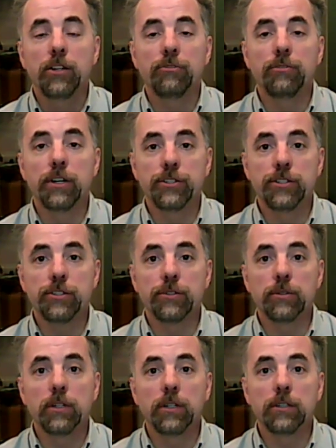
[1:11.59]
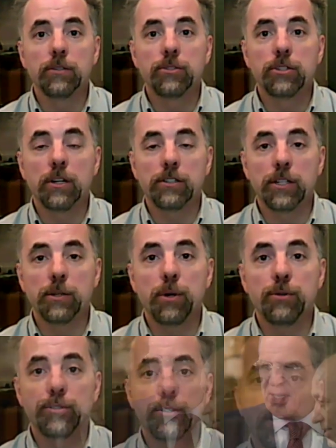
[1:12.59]
The Russians are uh, staunchly
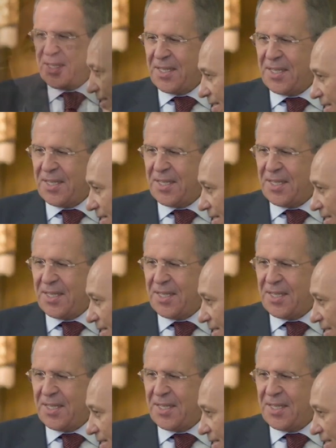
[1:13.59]
opposed to